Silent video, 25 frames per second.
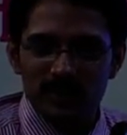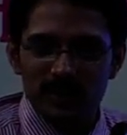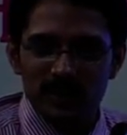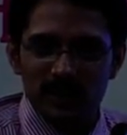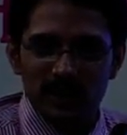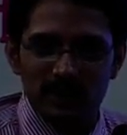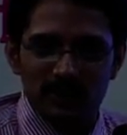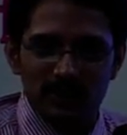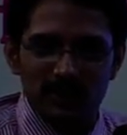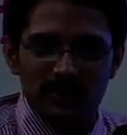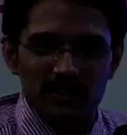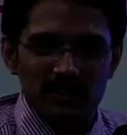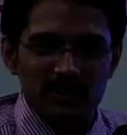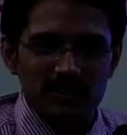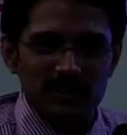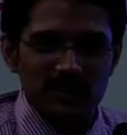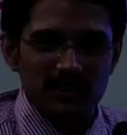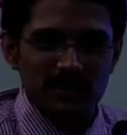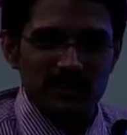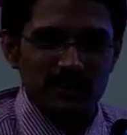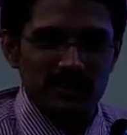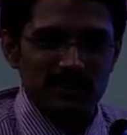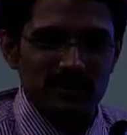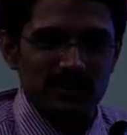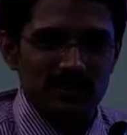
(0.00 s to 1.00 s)
Can you understand
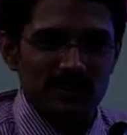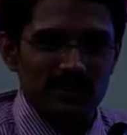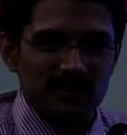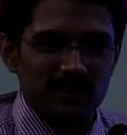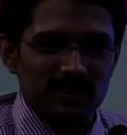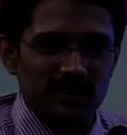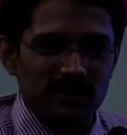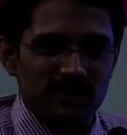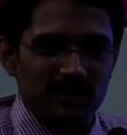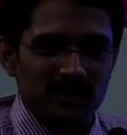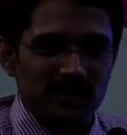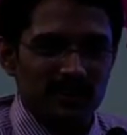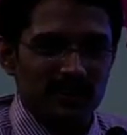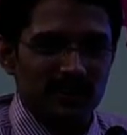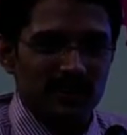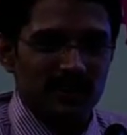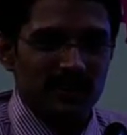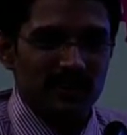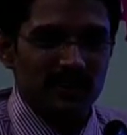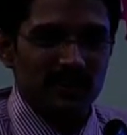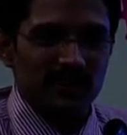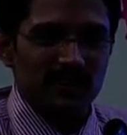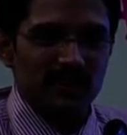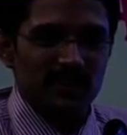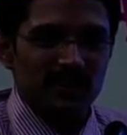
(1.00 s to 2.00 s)
this?
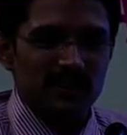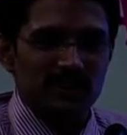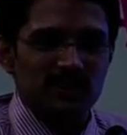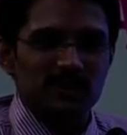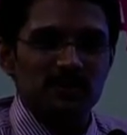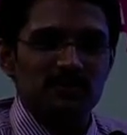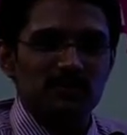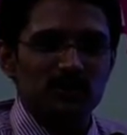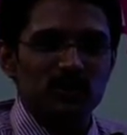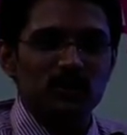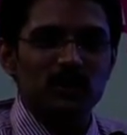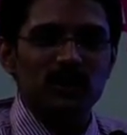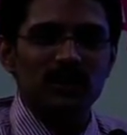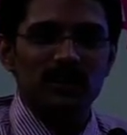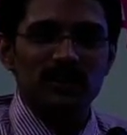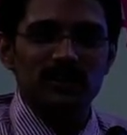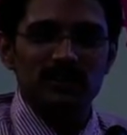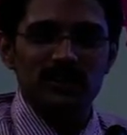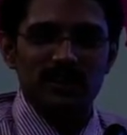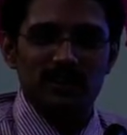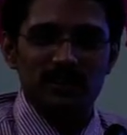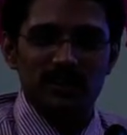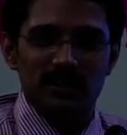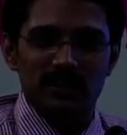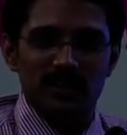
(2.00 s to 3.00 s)
It is a fuel
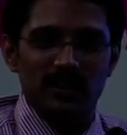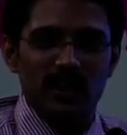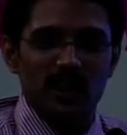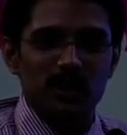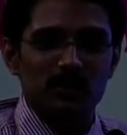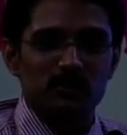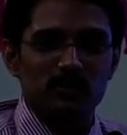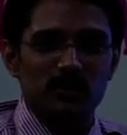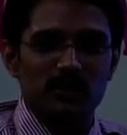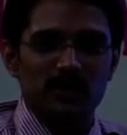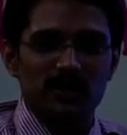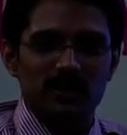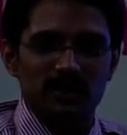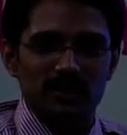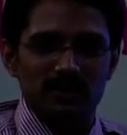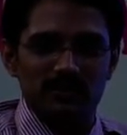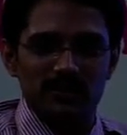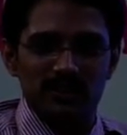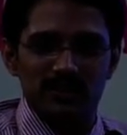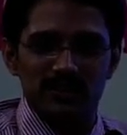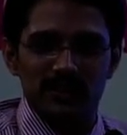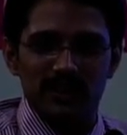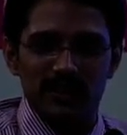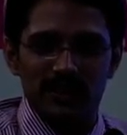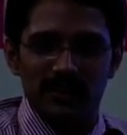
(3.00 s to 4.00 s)
injector, carburetor we
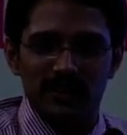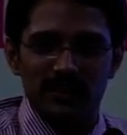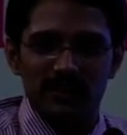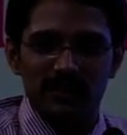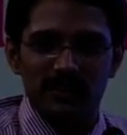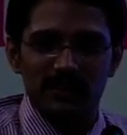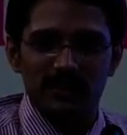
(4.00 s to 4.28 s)
say.